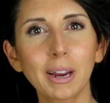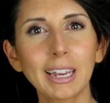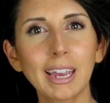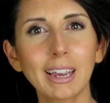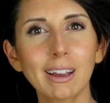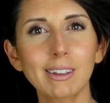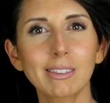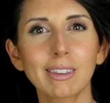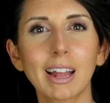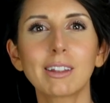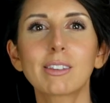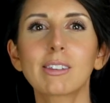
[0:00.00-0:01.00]
bringing a
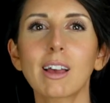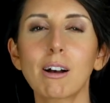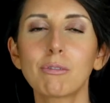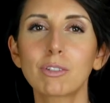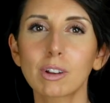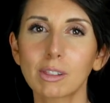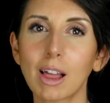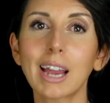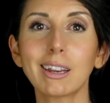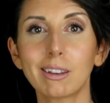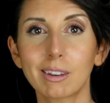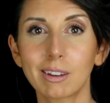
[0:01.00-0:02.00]
sense of
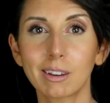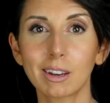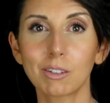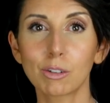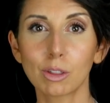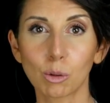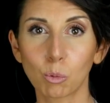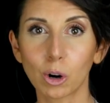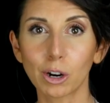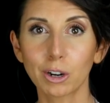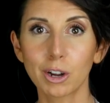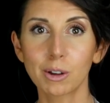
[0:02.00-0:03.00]
delight into the
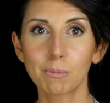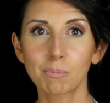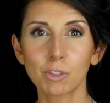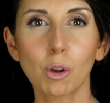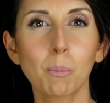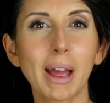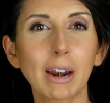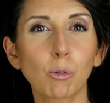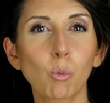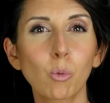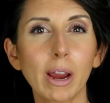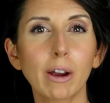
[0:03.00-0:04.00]
work, no
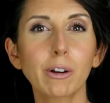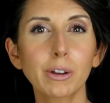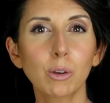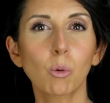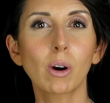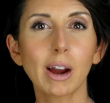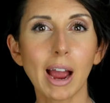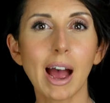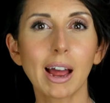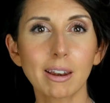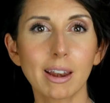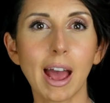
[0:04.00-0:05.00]
matter where you're
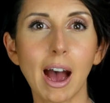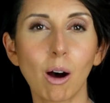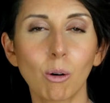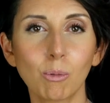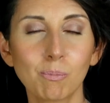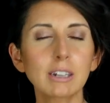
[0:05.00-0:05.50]
at now.